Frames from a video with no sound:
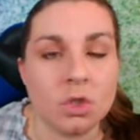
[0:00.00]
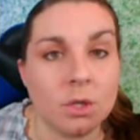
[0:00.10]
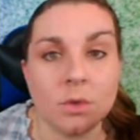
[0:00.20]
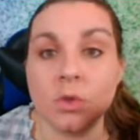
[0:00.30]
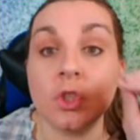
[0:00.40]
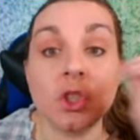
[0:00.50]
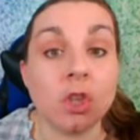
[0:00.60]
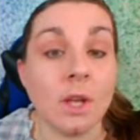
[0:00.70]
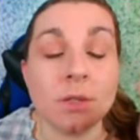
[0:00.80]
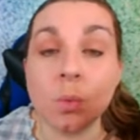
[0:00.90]
She knows
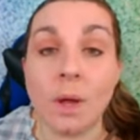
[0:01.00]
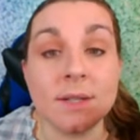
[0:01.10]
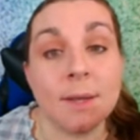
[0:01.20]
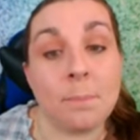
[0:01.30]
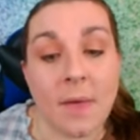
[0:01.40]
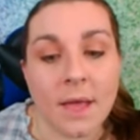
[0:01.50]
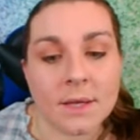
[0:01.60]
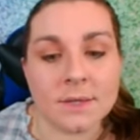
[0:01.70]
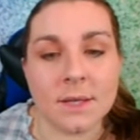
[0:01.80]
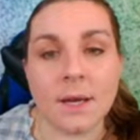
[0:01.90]
just what to
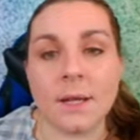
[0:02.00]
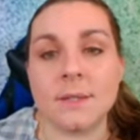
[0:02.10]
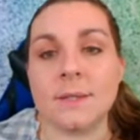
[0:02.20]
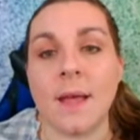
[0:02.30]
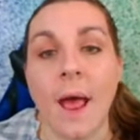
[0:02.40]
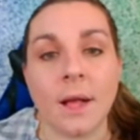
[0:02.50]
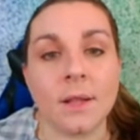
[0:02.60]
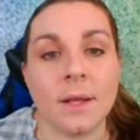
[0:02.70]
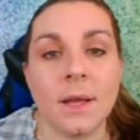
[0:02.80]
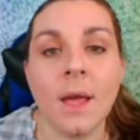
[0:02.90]
mix to get
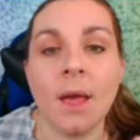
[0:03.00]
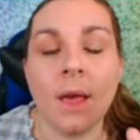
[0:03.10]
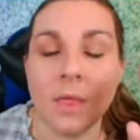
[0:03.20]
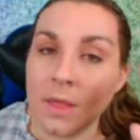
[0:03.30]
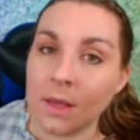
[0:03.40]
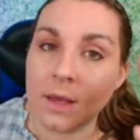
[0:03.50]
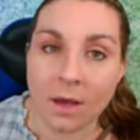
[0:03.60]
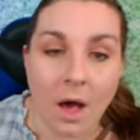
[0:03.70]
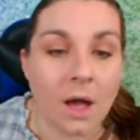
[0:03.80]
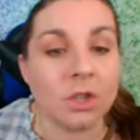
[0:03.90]
exactly the
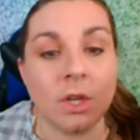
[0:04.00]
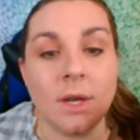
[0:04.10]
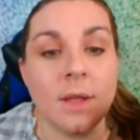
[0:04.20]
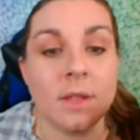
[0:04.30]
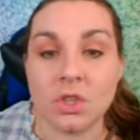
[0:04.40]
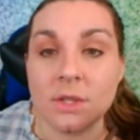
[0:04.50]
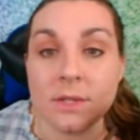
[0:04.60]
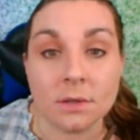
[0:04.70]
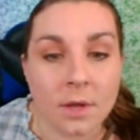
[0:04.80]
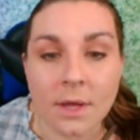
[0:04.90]
concoction that
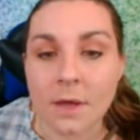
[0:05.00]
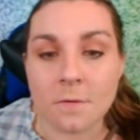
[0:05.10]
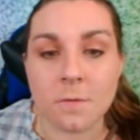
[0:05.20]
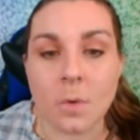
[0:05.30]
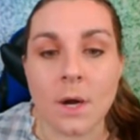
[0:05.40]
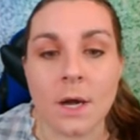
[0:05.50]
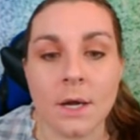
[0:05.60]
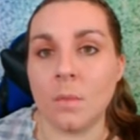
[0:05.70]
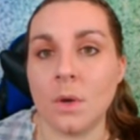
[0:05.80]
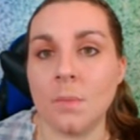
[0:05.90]
she's looking for.
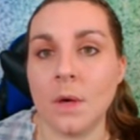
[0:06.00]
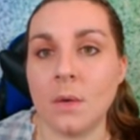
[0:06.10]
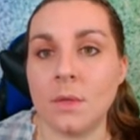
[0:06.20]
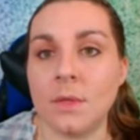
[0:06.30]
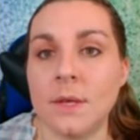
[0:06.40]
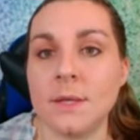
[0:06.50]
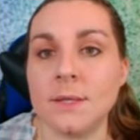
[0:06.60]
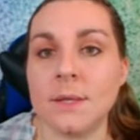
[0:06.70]
What about these